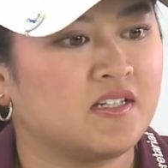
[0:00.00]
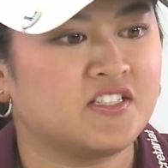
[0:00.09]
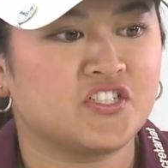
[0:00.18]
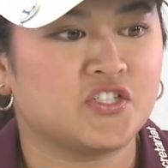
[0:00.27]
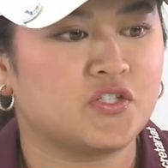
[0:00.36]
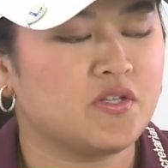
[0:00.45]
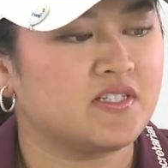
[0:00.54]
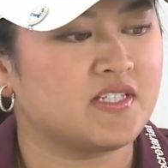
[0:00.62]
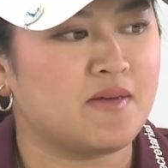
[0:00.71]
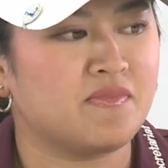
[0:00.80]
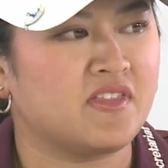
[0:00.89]
Just do the
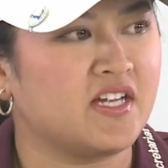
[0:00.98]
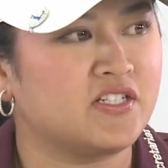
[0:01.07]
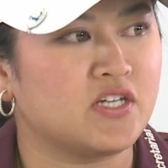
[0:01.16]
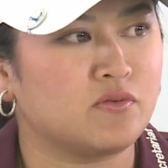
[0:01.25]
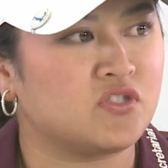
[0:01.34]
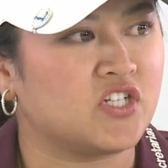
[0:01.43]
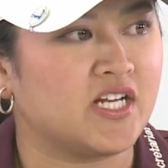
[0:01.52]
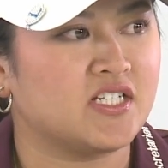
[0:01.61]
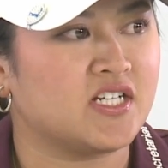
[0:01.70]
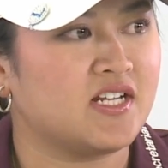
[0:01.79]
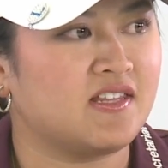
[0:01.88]
same thing. Don't
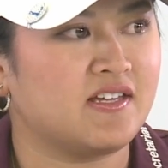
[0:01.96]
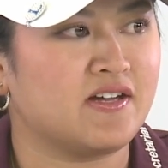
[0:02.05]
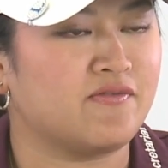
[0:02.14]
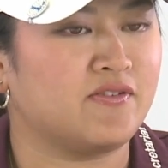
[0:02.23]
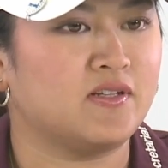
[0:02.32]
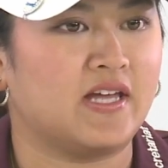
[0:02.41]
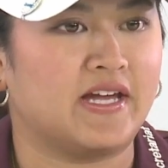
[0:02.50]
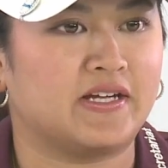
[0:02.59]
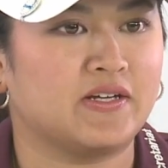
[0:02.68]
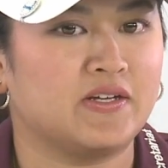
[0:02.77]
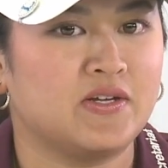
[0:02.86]
change anything. I feel
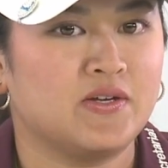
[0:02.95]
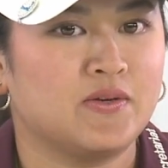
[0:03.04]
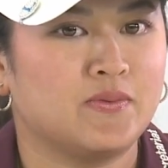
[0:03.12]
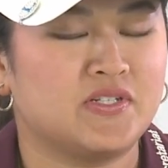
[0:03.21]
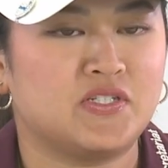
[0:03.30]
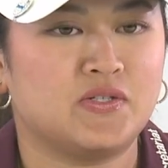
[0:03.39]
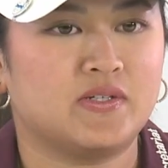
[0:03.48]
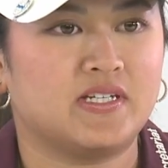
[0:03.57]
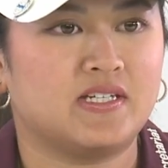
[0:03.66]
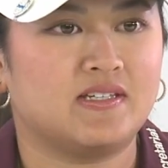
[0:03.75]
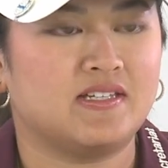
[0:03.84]
like once you
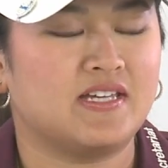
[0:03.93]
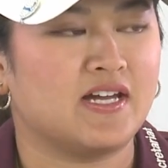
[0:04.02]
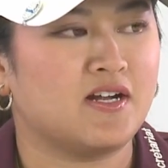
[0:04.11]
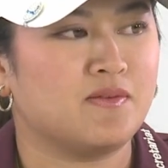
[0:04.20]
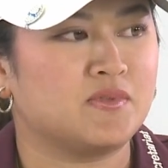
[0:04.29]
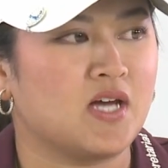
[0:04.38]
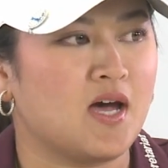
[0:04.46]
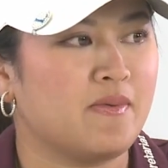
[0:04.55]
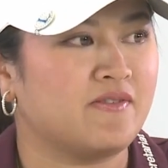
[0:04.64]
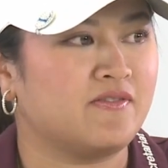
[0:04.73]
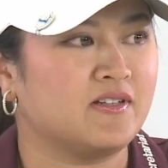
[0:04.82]
get up
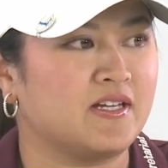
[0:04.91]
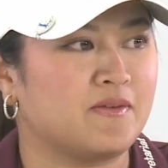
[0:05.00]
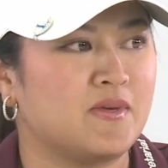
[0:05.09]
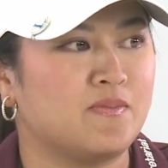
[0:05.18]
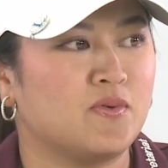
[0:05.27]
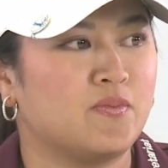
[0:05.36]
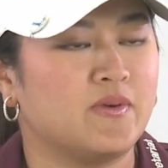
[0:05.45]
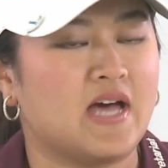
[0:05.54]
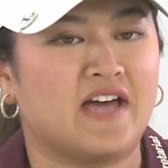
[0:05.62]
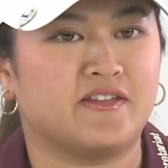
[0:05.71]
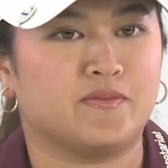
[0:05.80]
top, I feel like people
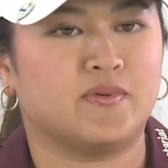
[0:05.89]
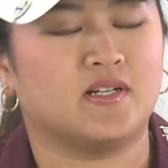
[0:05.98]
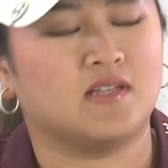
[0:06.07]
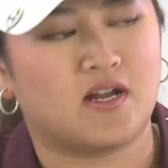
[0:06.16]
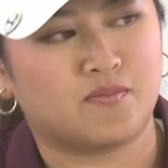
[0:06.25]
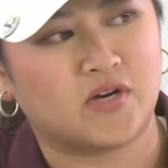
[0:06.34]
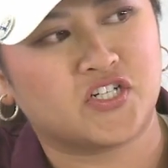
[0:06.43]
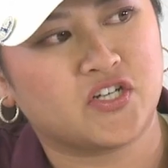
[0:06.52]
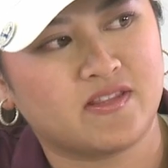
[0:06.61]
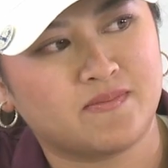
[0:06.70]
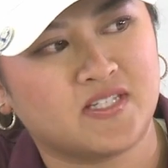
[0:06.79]
either put a lot of
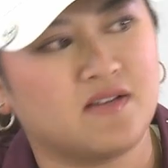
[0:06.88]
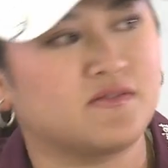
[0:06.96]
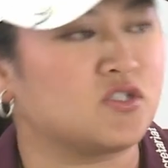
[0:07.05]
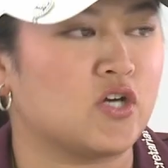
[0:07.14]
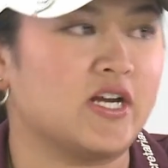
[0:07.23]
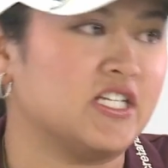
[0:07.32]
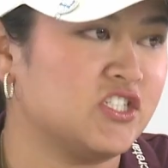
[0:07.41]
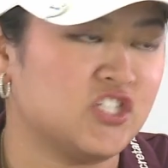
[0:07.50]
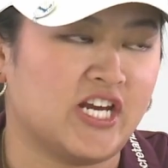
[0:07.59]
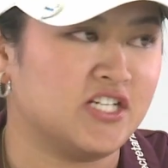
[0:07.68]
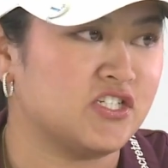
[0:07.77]
pressure on themselves or trying to
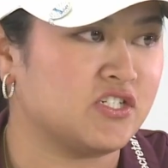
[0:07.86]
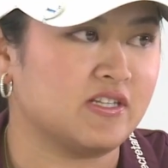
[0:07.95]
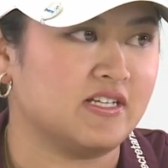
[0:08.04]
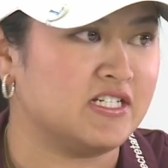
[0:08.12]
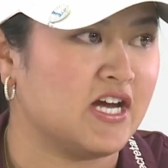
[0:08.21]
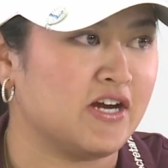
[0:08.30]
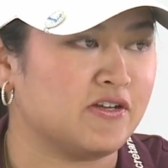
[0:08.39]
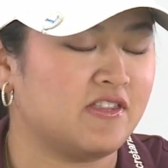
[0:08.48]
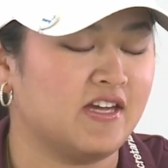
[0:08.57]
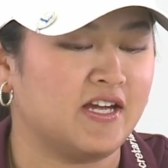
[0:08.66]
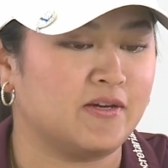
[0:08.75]
change the entire
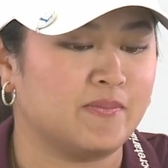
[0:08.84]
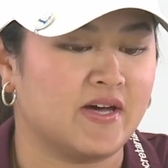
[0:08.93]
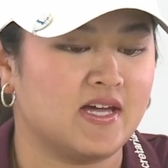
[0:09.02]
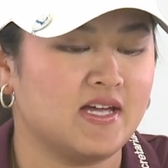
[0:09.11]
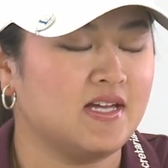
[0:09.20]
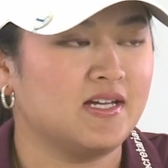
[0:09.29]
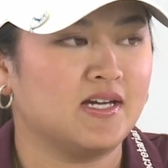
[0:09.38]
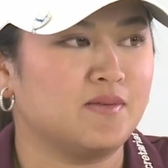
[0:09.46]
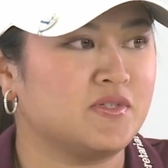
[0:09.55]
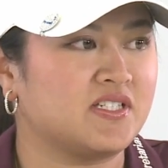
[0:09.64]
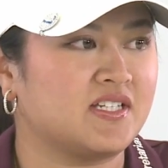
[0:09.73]
thing. But
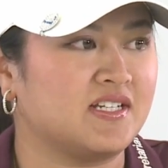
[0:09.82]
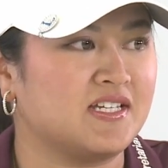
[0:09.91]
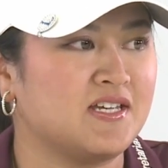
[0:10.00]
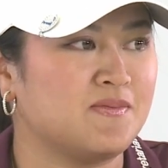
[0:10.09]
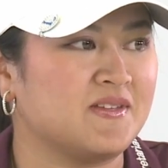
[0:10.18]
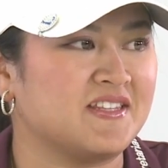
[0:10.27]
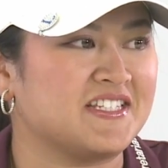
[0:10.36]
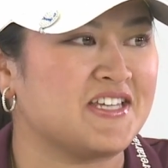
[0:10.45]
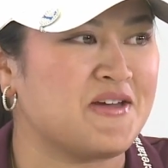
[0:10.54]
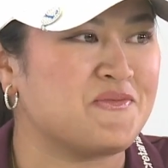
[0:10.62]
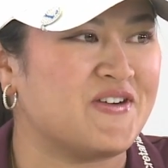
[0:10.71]
I'm just going to keep it the
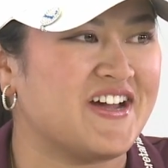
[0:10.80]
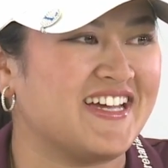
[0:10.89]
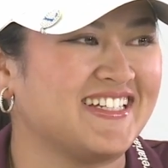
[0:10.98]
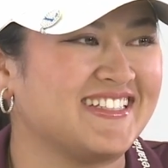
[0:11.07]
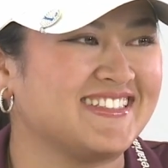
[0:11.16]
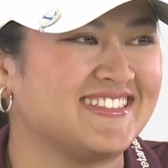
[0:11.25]
same way.